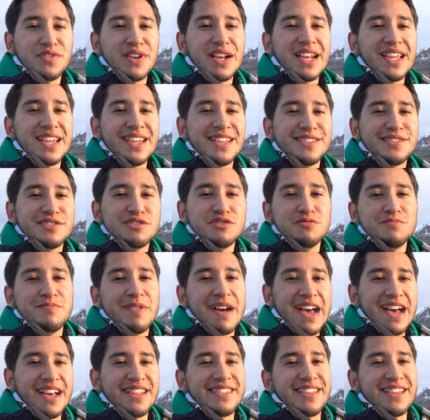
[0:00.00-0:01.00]
really too
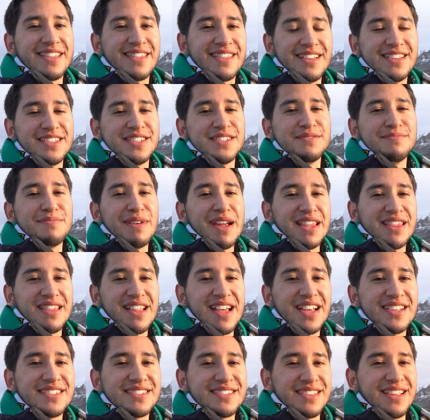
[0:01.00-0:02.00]
bad that this is my
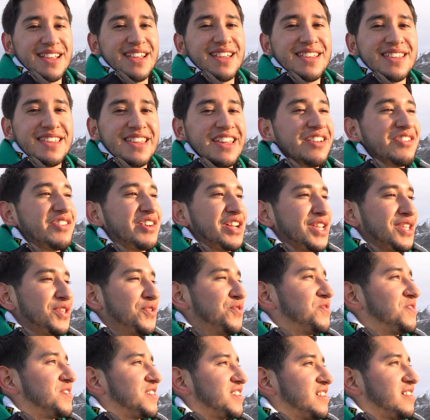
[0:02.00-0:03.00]
last day here in
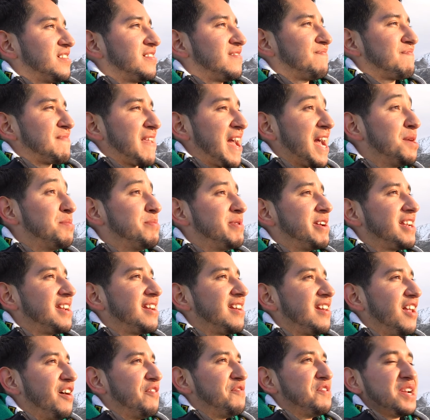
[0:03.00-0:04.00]
Utah. I've
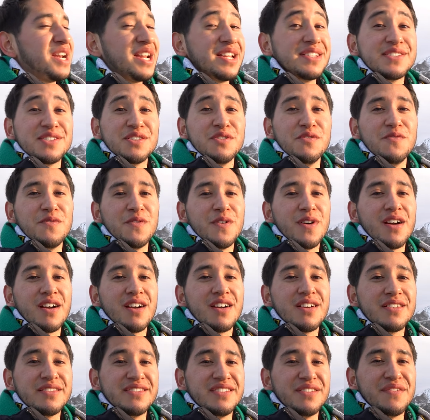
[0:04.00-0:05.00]
been loving it so
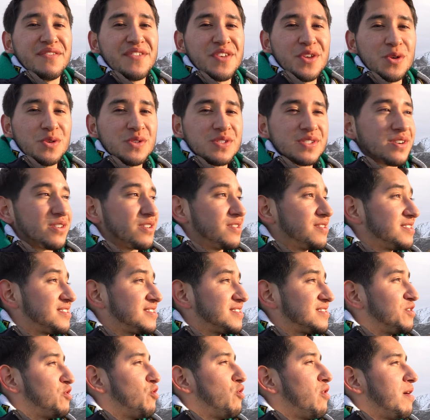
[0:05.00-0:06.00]
far. The views are
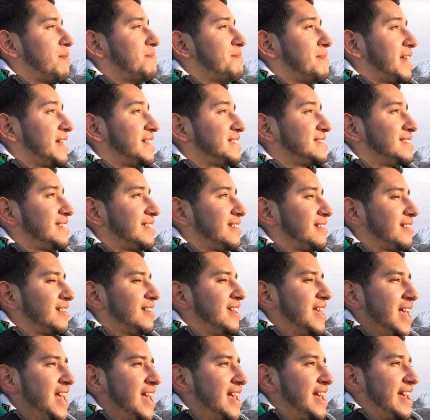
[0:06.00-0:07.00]
so
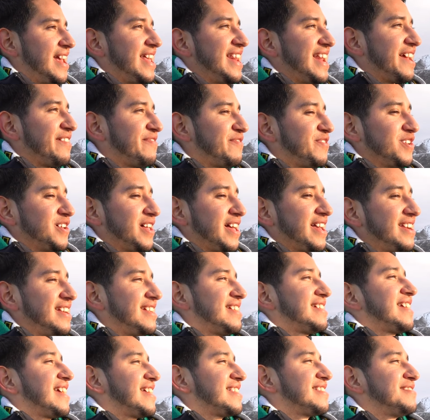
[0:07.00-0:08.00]
amazing, and I feel I
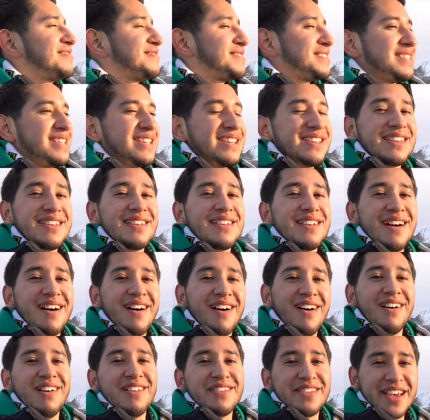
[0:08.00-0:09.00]
didn't get to see
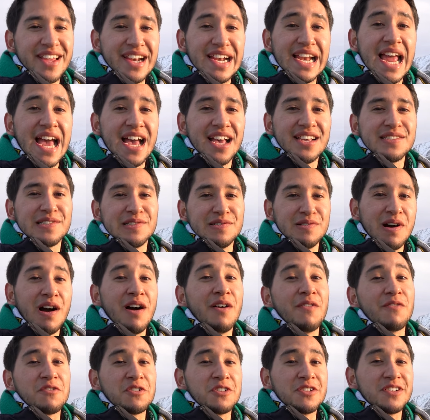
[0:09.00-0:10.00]
all that it has to
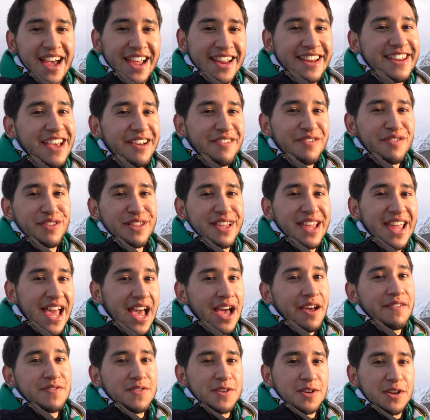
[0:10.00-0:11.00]
offer. I definitely
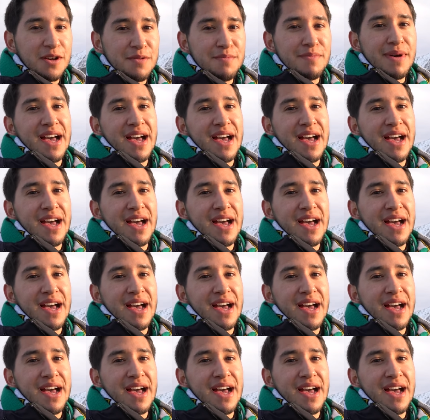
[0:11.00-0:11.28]
have to come